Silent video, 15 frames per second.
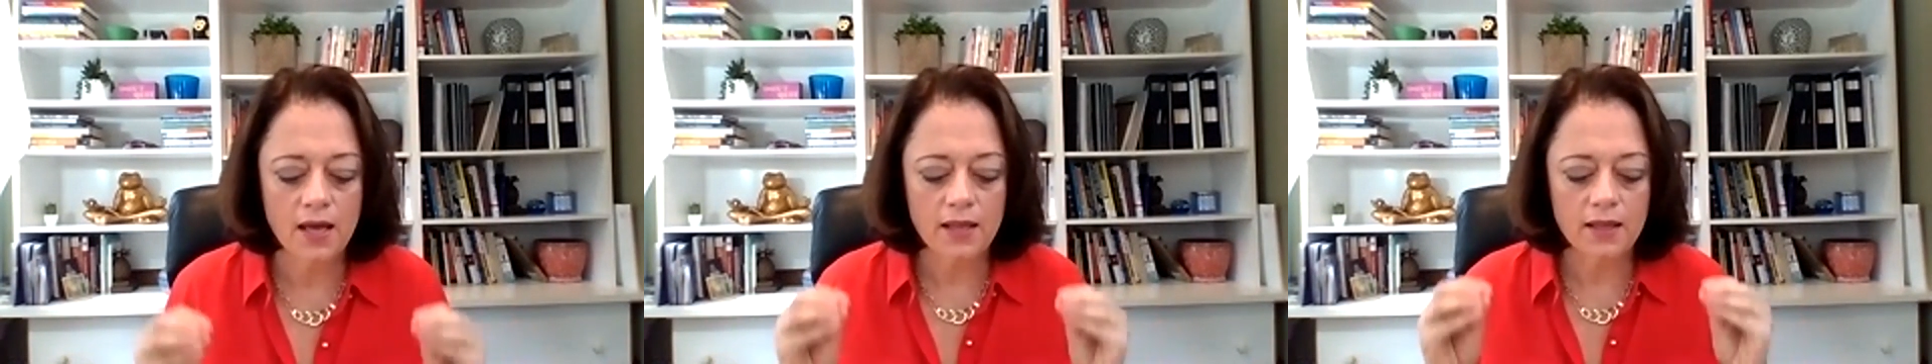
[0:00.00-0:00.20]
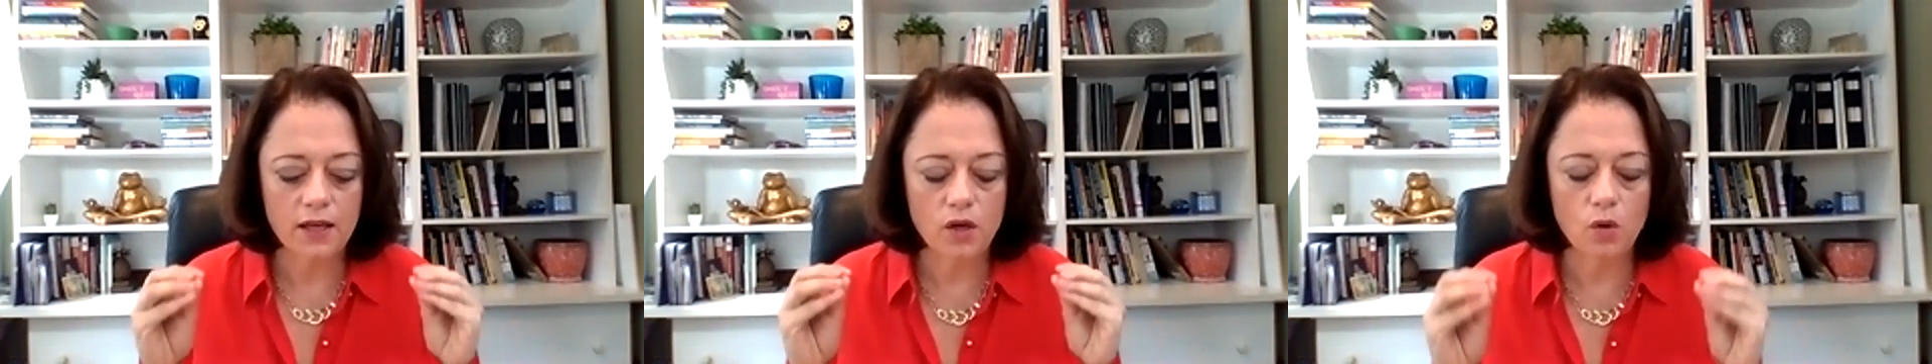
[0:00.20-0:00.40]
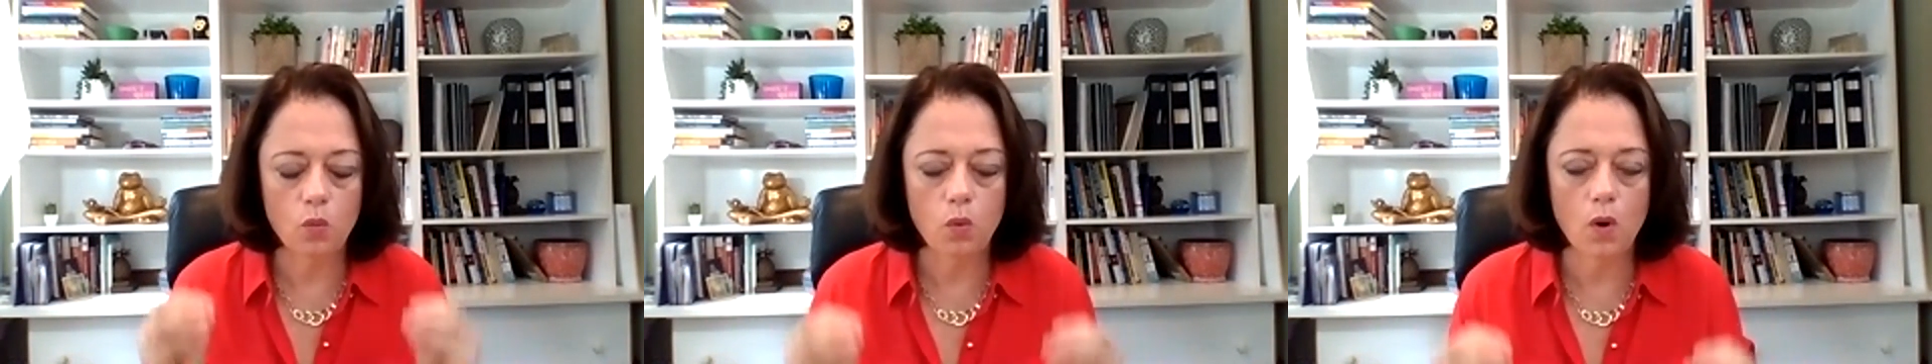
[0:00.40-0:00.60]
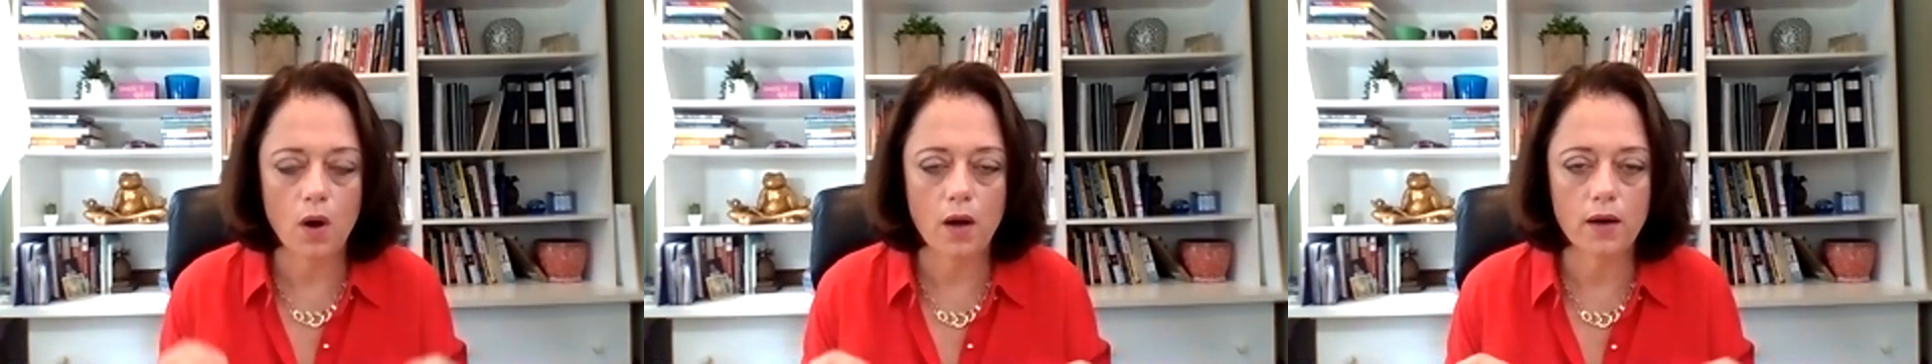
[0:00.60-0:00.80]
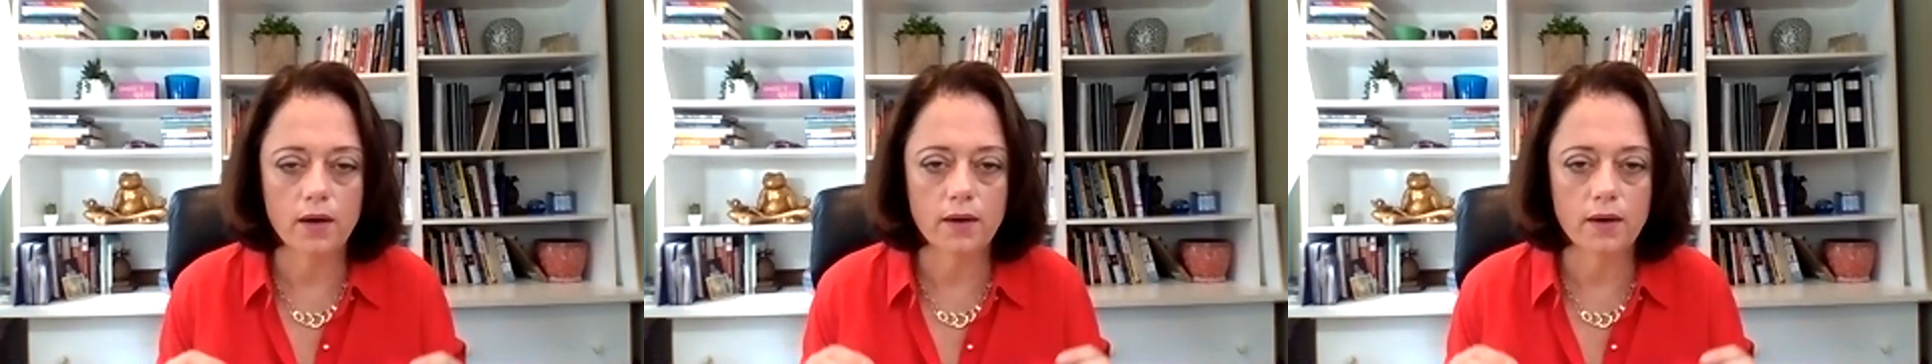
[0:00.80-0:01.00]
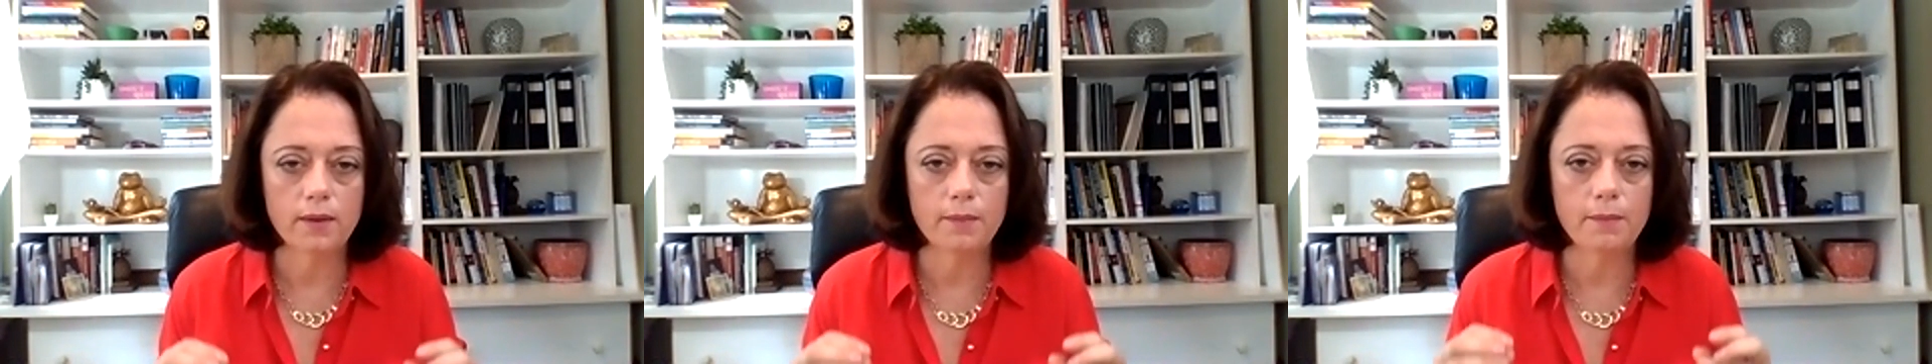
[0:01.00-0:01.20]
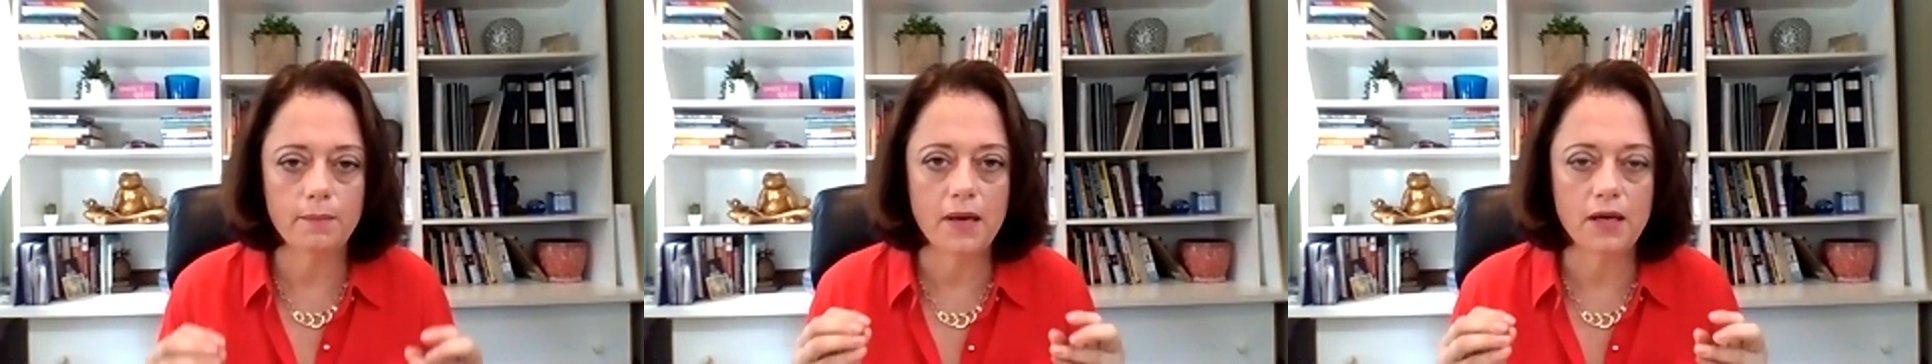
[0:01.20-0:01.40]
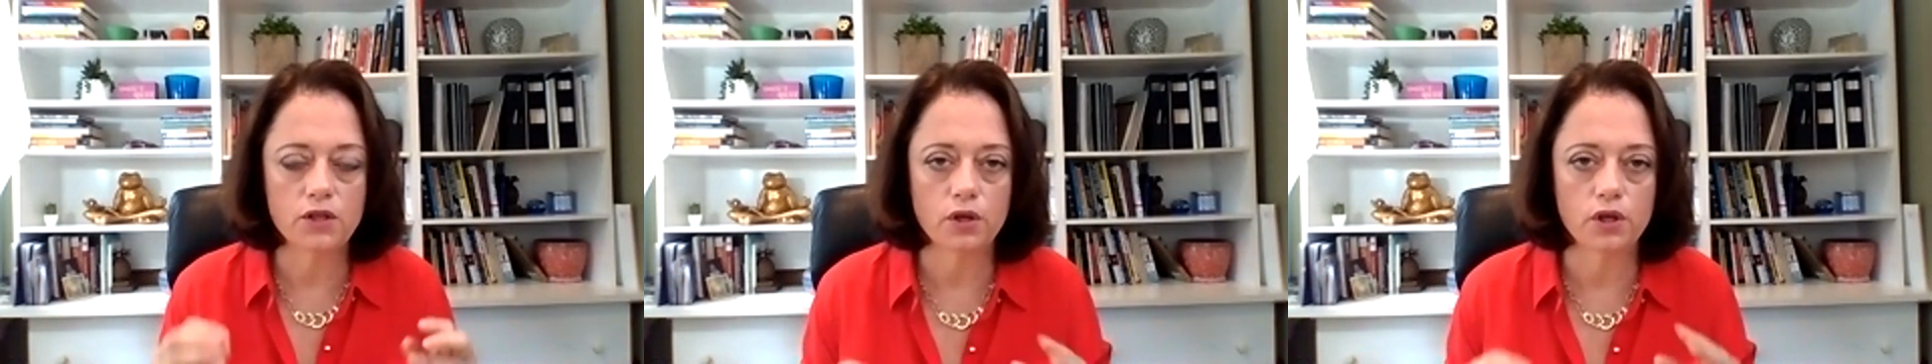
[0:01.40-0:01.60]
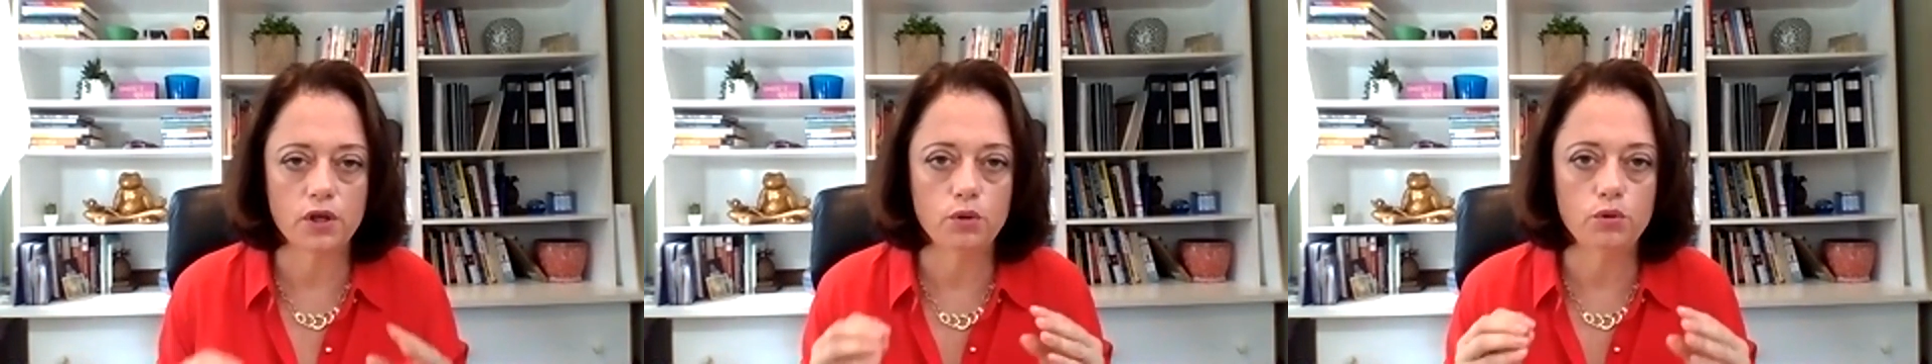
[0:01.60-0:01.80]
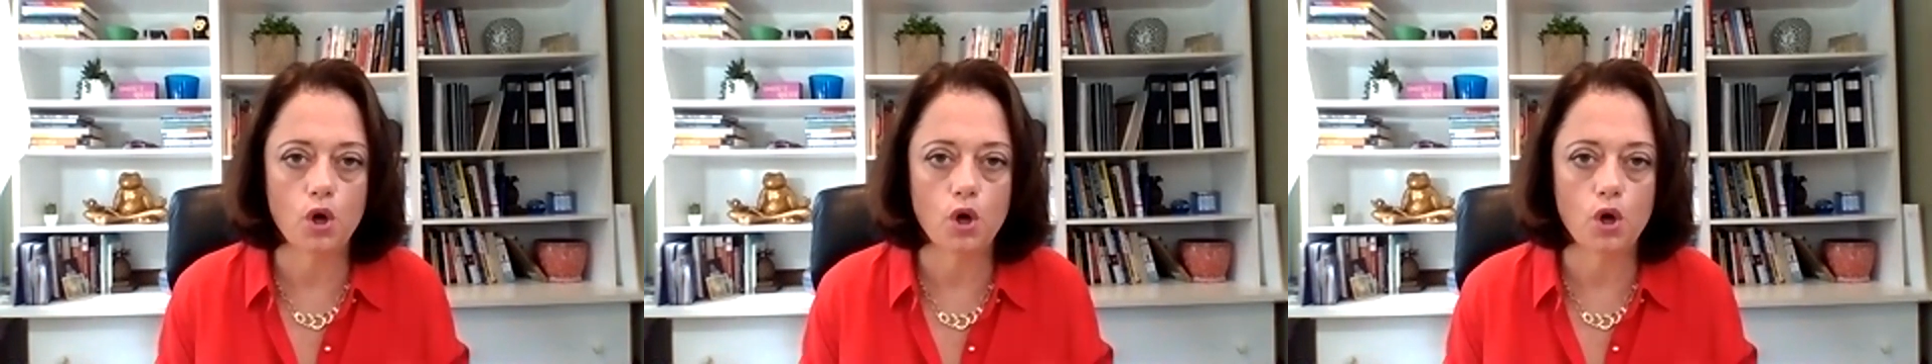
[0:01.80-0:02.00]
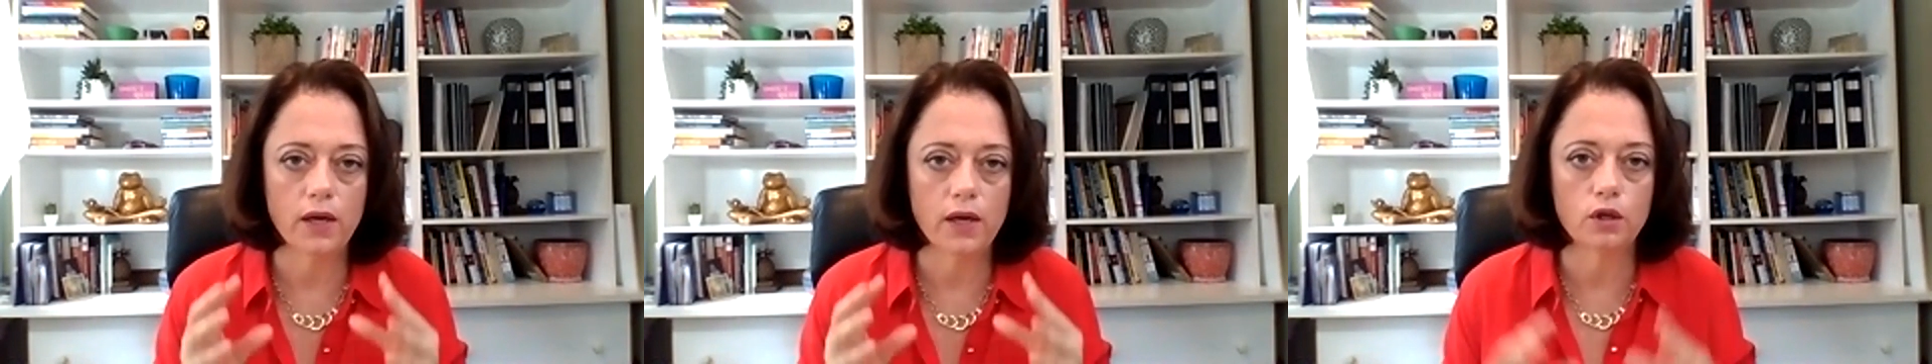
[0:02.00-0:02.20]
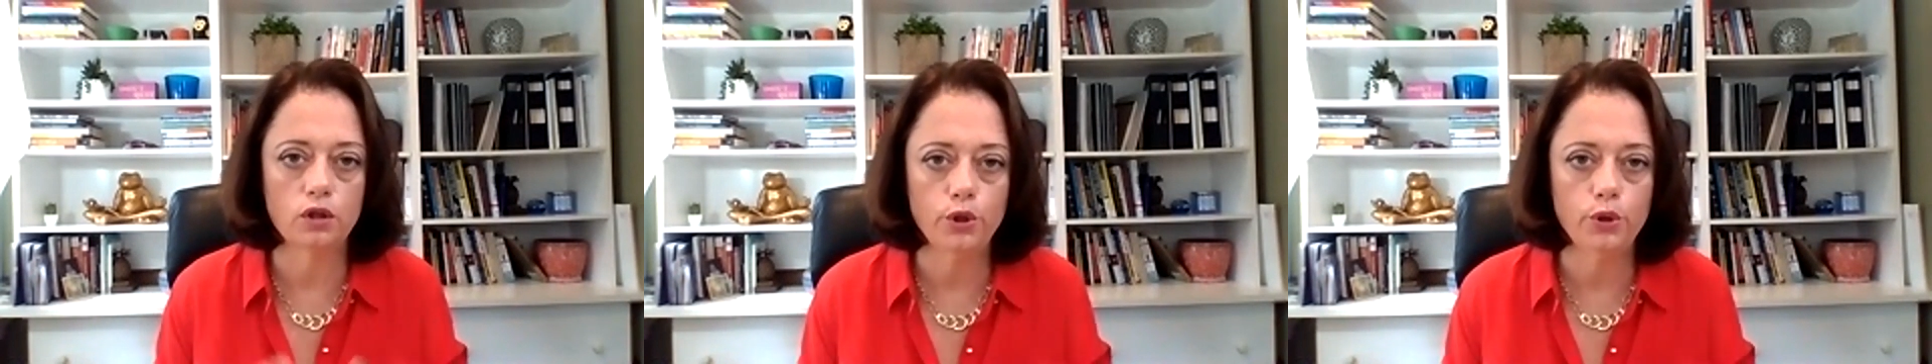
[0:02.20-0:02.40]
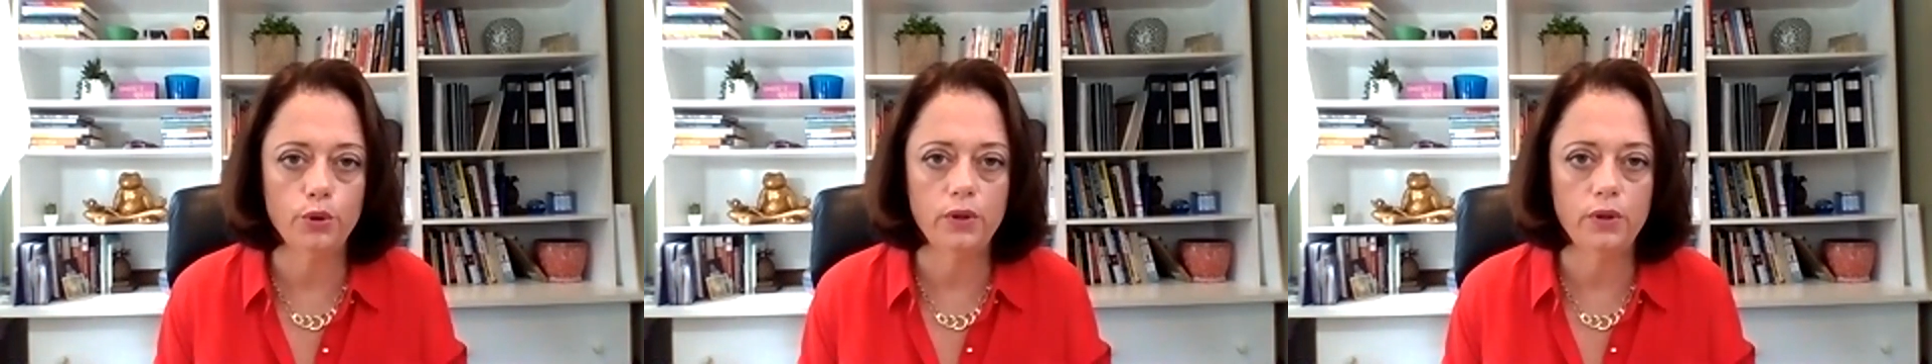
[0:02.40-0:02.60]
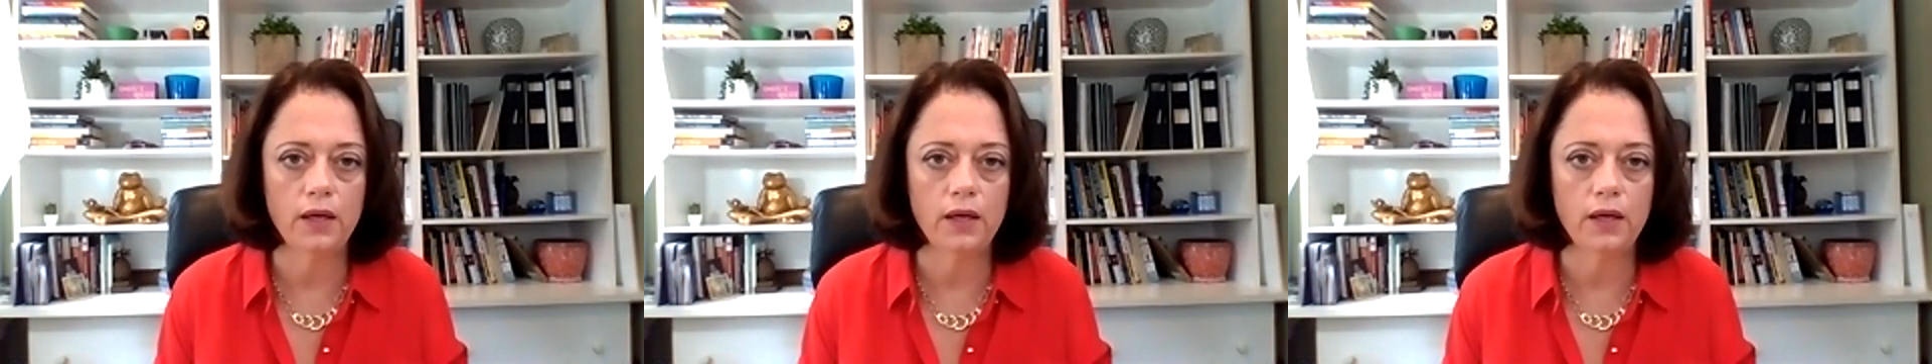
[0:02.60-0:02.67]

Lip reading: that you want to make sure you don't include in your